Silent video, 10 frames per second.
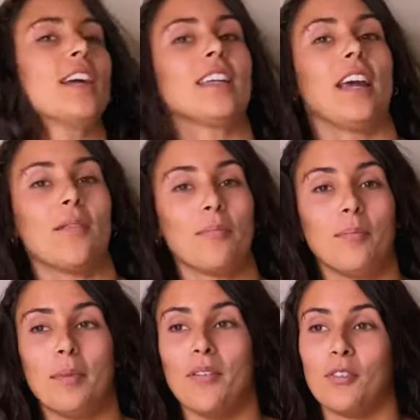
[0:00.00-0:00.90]
Yeah,
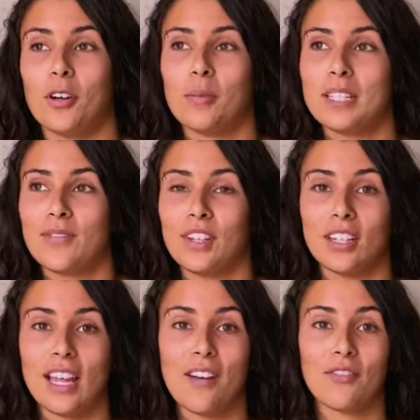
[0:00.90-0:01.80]
my forearm is
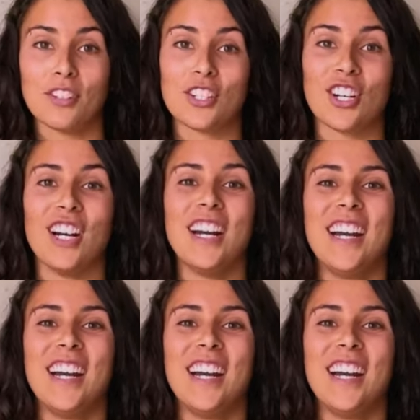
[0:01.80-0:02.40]
feeling that for sure.